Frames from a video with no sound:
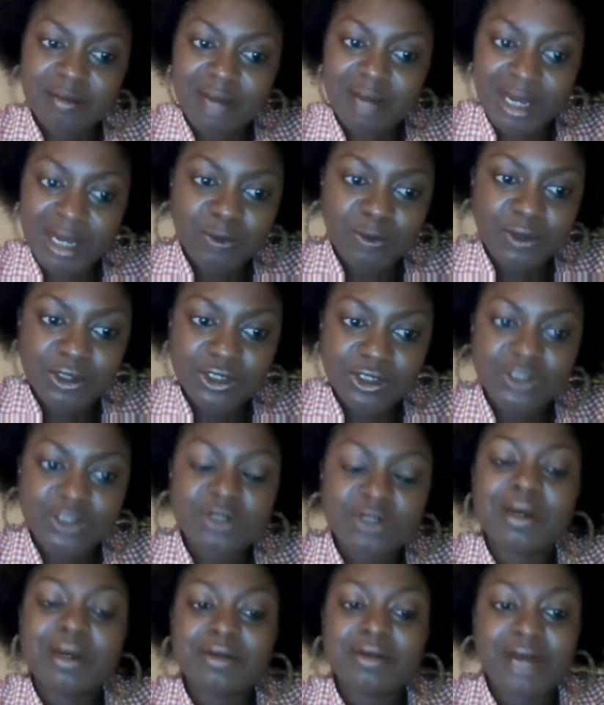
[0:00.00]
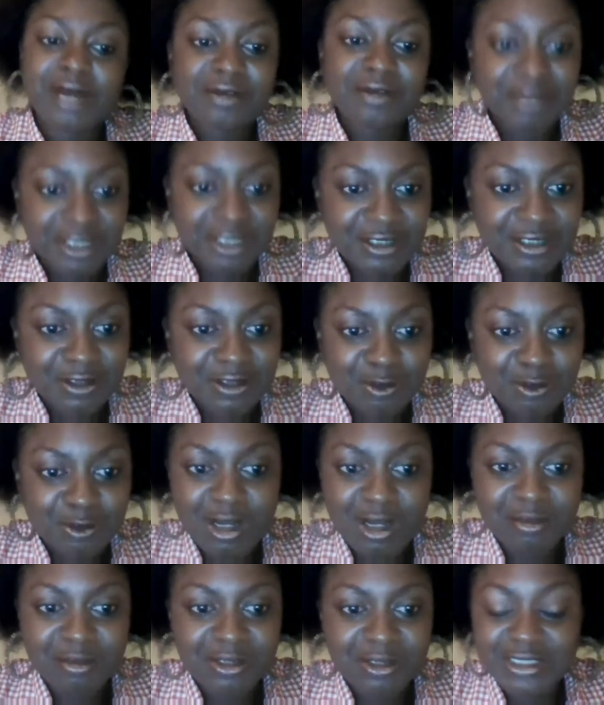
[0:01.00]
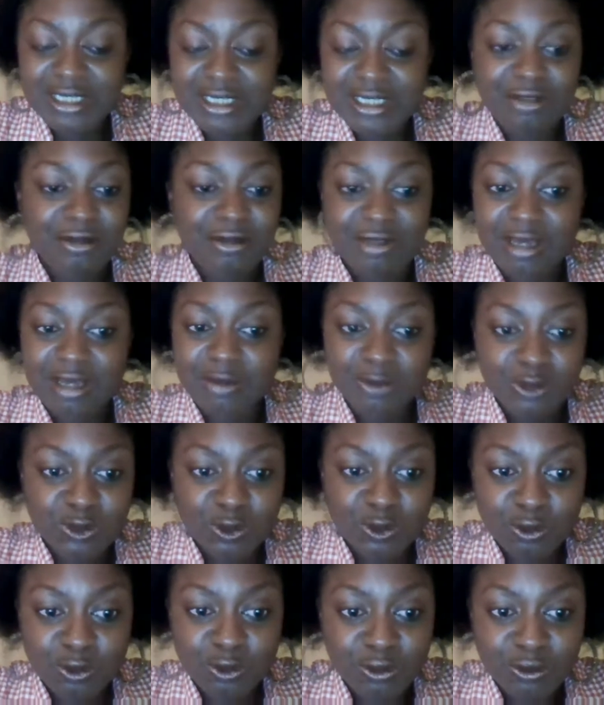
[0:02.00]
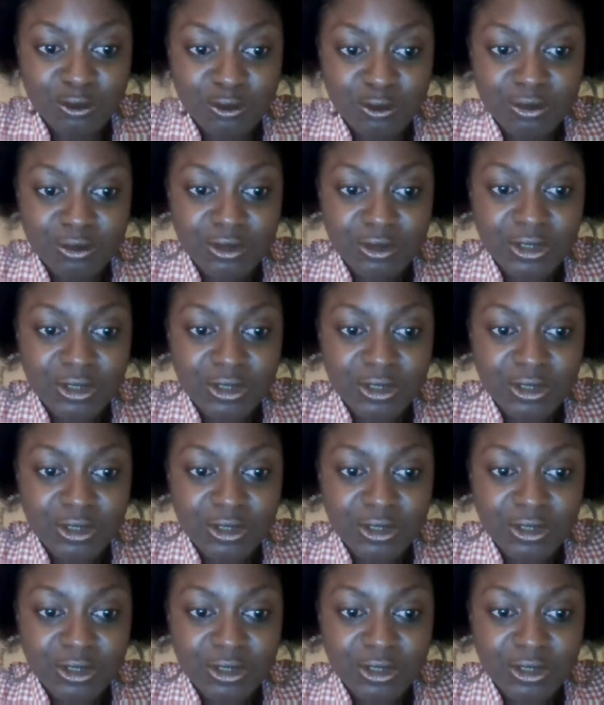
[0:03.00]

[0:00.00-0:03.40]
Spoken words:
my watch to my right wrist as well because I thought that was so cool.